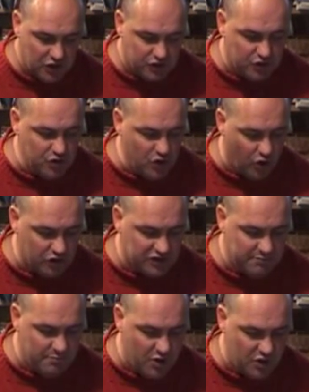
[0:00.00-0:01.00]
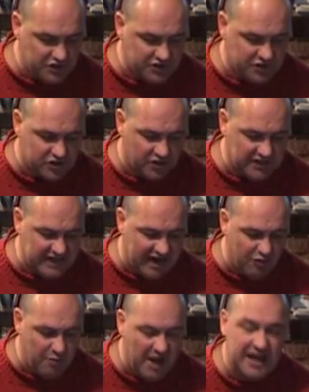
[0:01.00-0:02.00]
Do not immerse the sonic
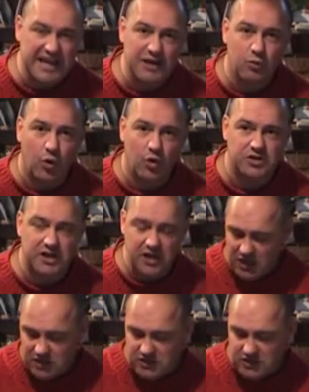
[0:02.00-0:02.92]
cat repeller in water.